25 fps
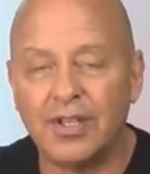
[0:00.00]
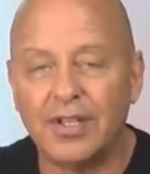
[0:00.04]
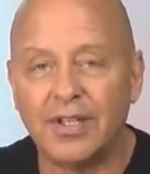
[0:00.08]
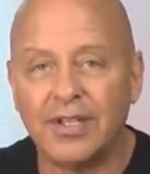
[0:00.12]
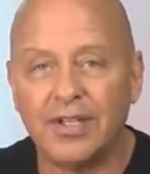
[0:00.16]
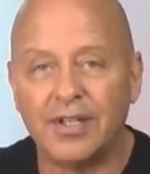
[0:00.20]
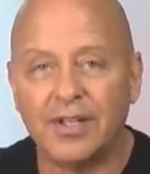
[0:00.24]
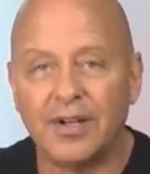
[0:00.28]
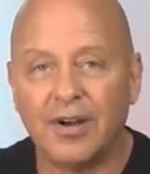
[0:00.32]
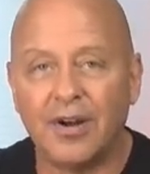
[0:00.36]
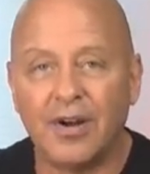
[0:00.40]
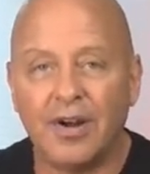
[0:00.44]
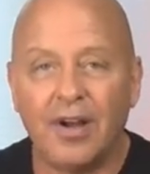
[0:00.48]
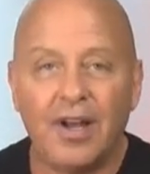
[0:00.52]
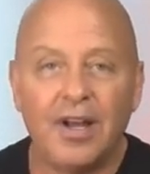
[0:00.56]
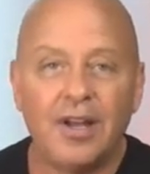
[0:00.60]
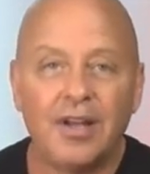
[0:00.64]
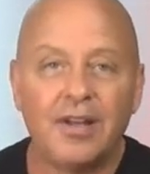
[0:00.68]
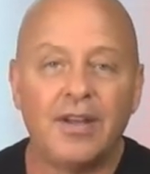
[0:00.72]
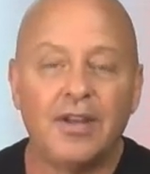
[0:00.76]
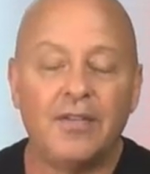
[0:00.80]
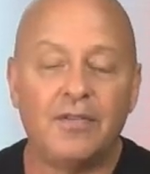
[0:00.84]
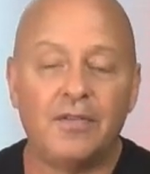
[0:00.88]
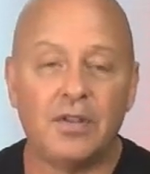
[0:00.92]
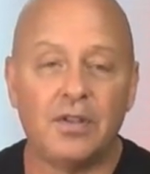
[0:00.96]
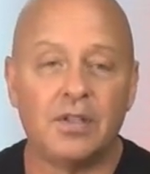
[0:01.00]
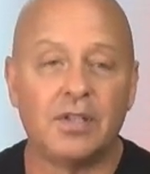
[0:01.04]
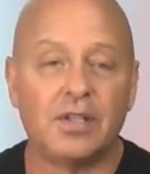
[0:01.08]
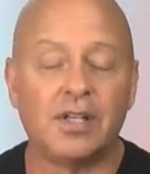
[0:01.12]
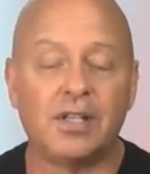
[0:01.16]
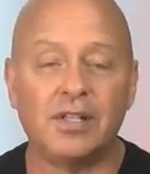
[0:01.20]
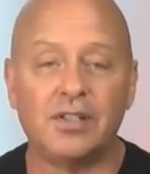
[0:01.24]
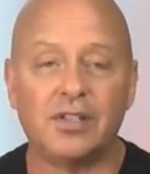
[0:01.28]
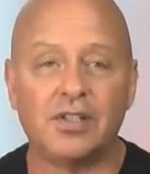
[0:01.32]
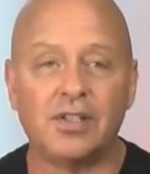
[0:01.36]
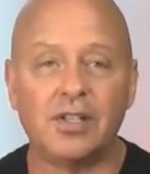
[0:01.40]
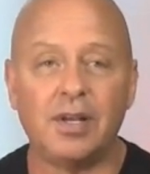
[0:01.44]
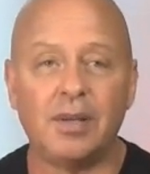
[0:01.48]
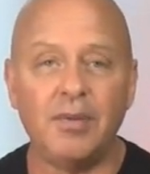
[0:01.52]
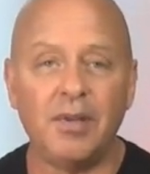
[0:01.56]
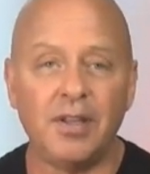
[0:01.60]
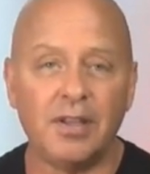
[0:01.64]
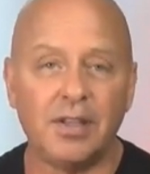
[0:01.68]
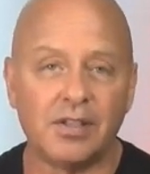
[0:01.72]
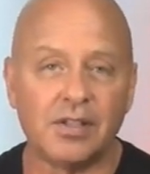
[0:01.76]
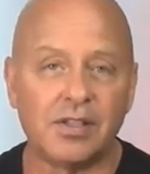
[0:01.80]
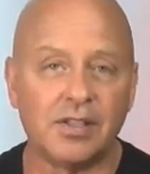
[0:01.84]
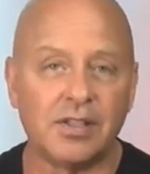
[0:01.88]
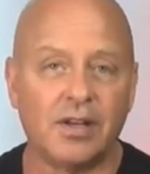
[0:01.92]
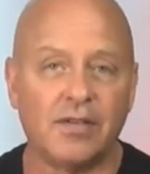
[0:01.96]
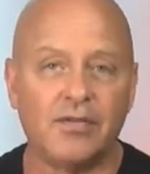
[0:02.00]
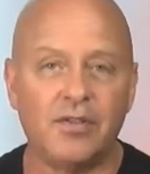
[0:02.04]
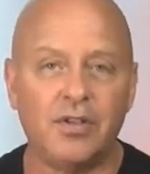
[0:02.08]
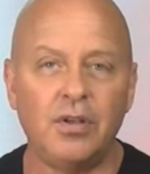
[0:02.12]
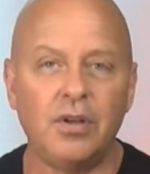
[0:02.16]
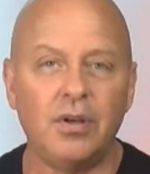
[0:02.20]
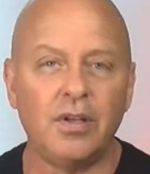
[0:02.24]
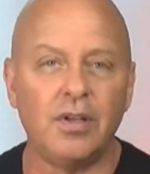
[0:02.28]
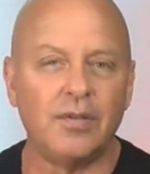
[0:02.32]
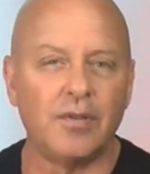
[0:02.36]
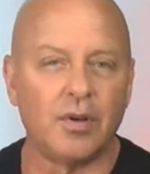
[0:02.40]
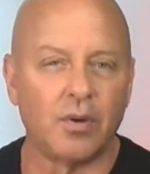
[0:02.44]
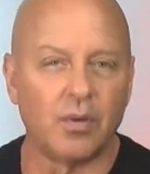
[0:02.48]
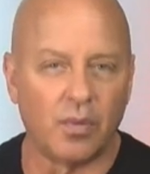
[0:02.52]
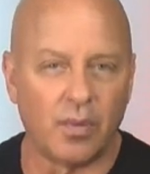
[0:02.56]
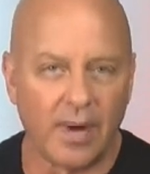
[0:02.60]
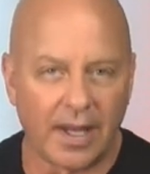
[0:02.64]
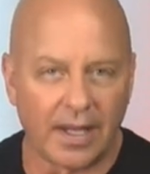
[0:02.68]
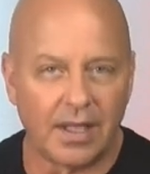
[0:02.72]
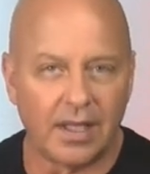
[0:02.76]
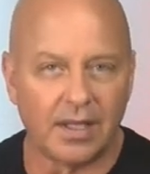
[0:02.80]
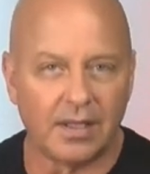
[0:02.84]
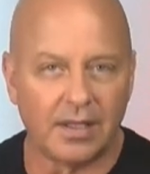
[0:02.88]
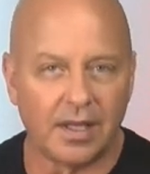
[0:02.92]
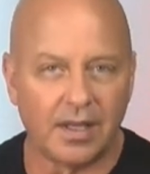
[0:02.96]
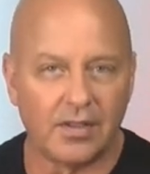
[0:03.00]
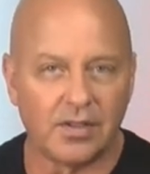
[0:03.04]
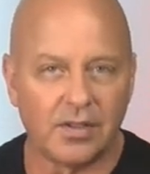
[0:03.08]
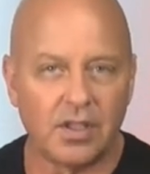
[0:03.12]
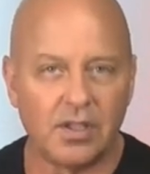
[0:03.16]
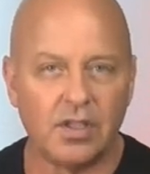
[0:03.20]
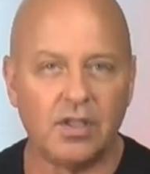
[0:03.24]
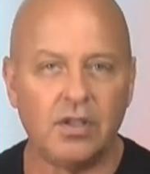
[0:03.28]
Because some of this stuff, you don't even recognize it.